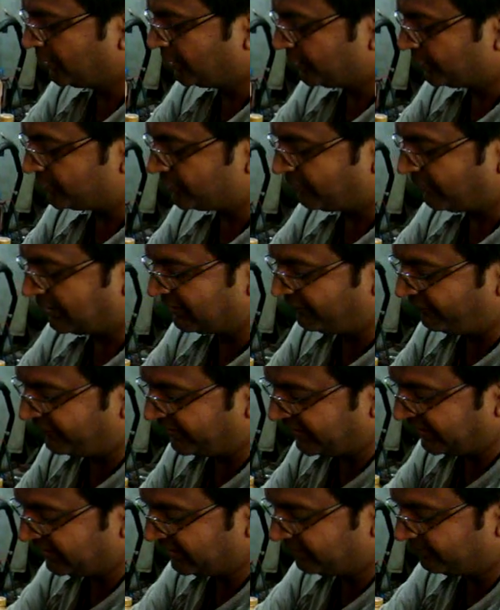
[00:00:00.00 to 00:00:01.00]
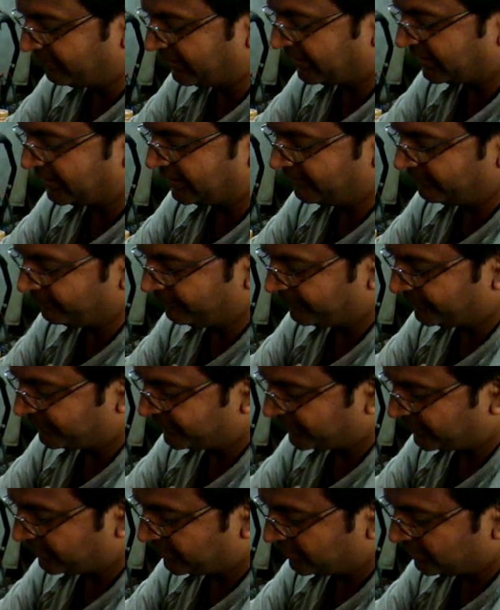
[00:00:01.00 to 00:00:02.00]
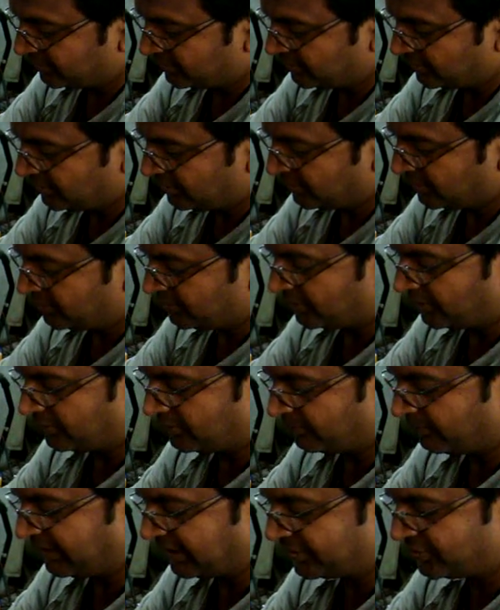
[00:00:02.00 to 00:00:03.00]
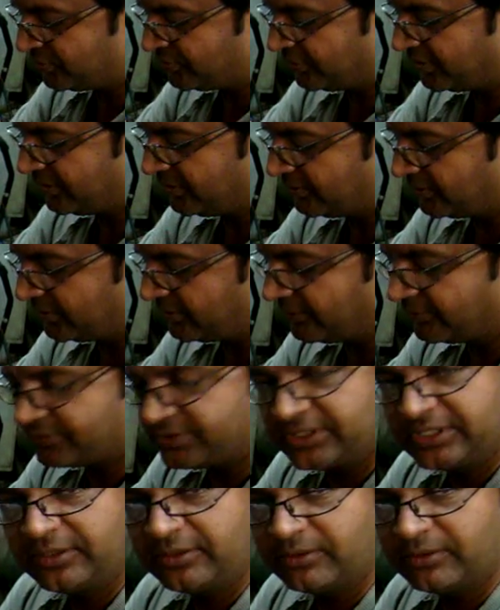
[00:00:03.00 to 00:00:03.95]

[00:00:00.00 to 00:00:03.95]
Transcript: So while fitting the bearing, you have to make sure you are using